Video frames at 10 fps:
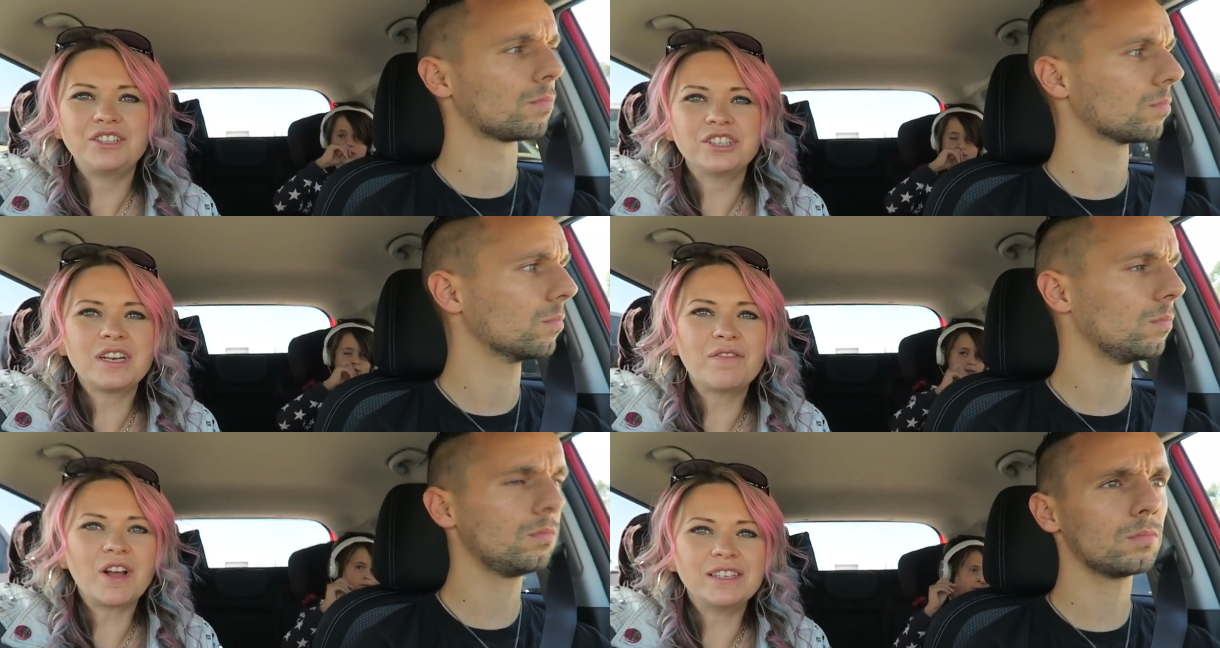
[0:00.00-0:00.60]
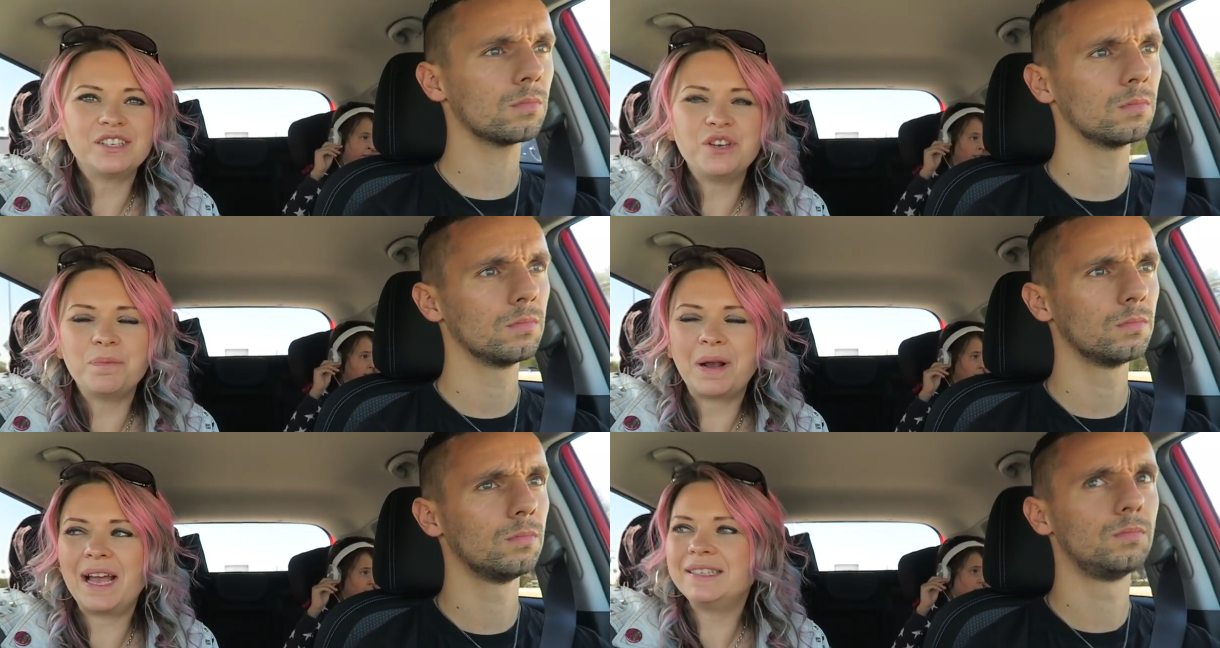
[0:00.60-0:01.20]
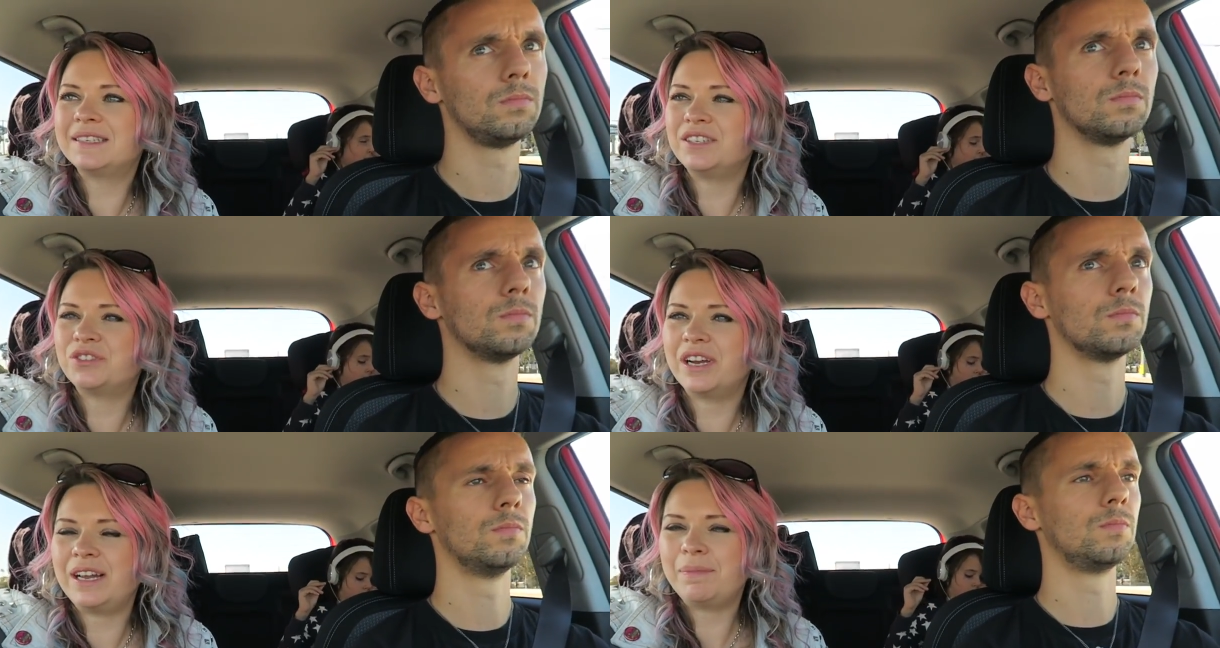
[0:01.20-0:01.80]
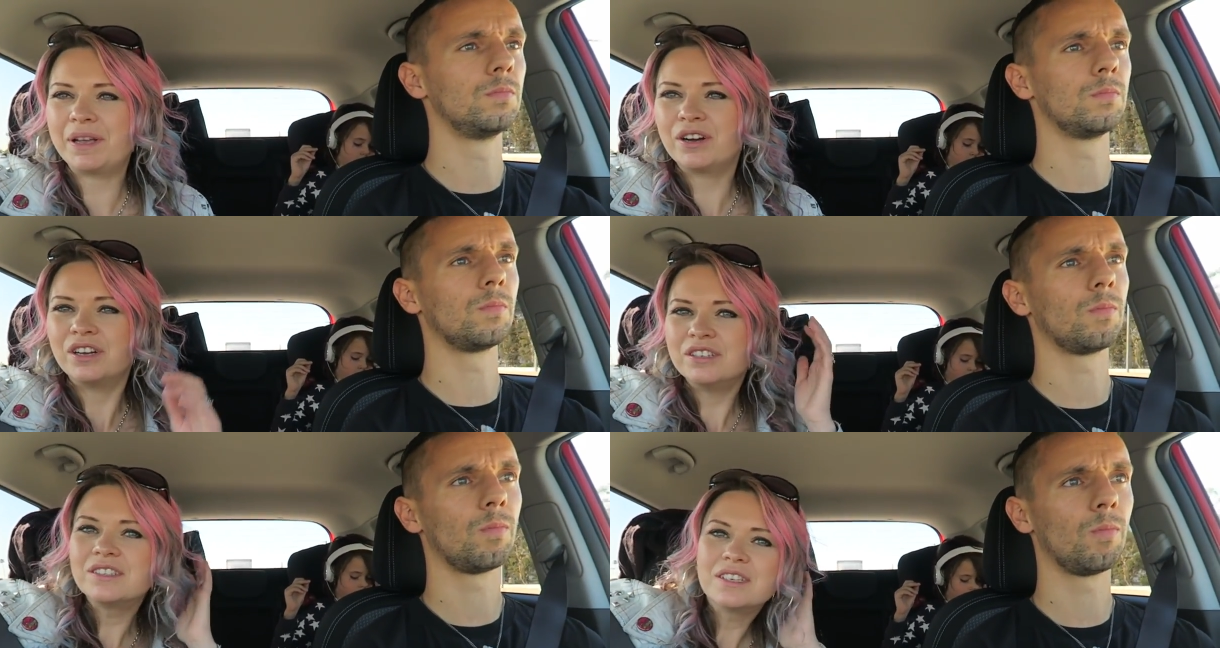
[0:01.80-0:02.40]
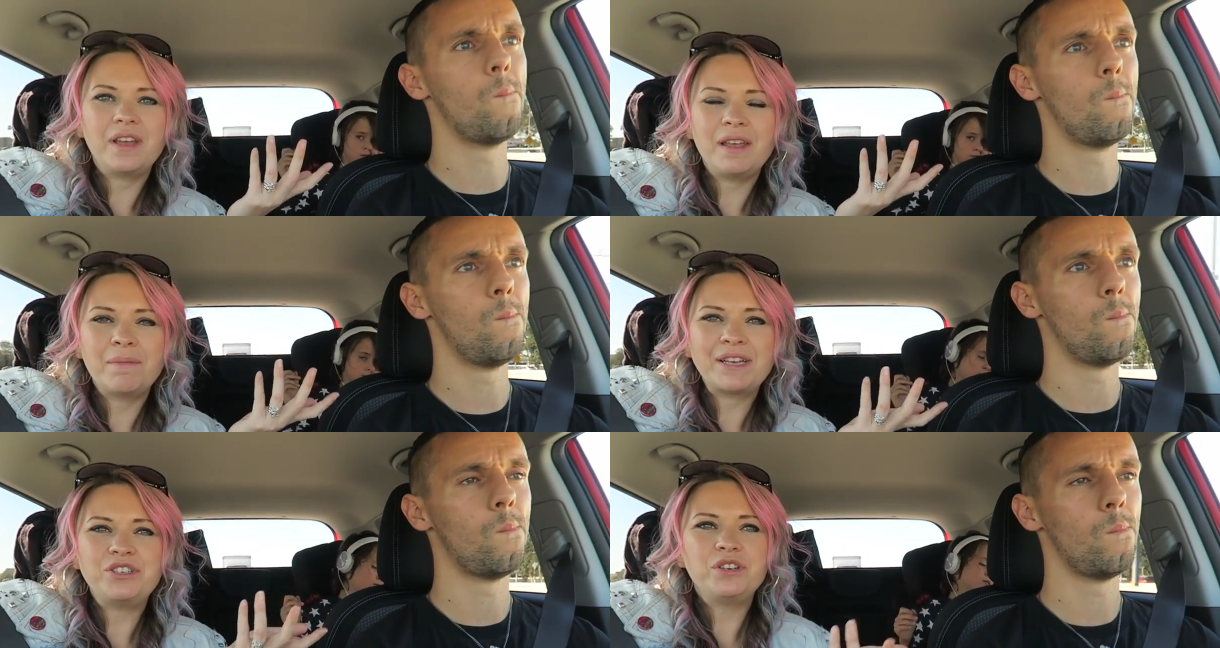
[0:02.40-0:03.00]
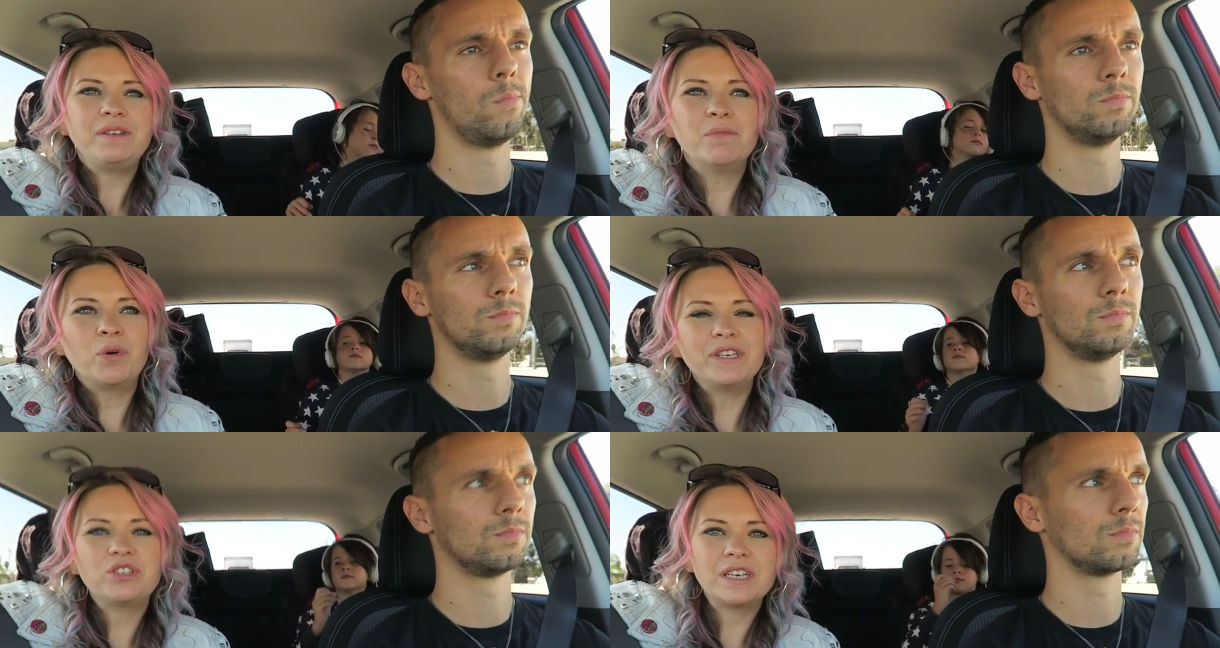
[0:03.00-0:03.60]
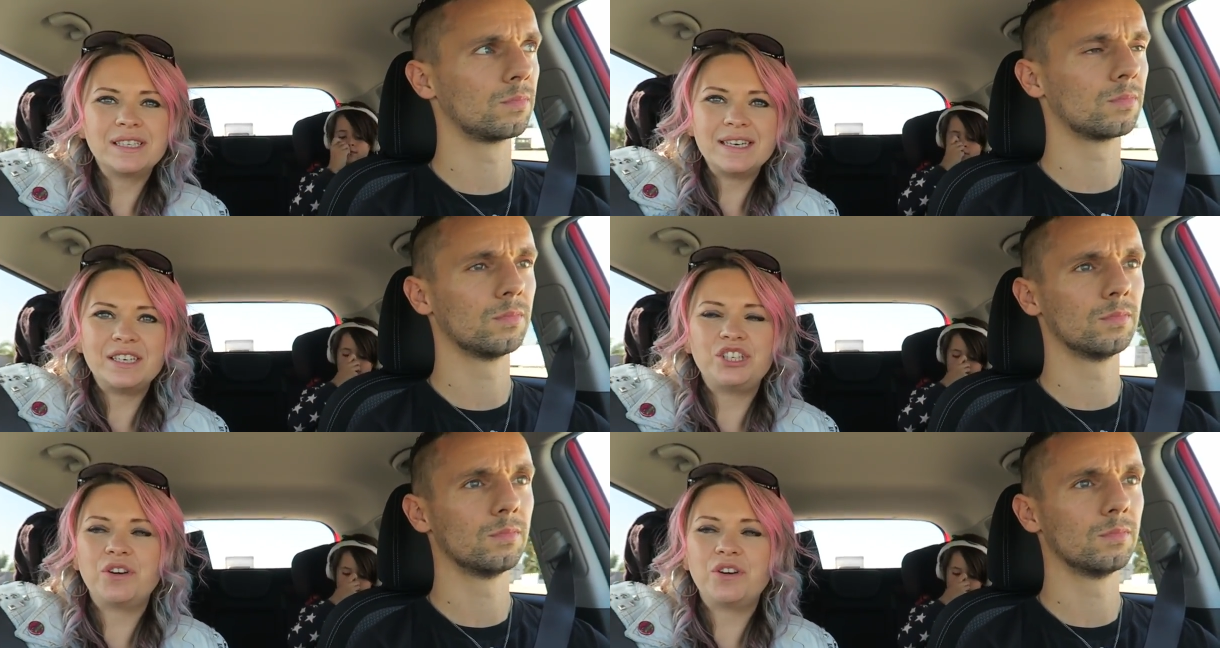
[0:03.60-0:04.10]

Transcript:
Speaker 1: Yeah, I just love going to new places really because it makes you more interested in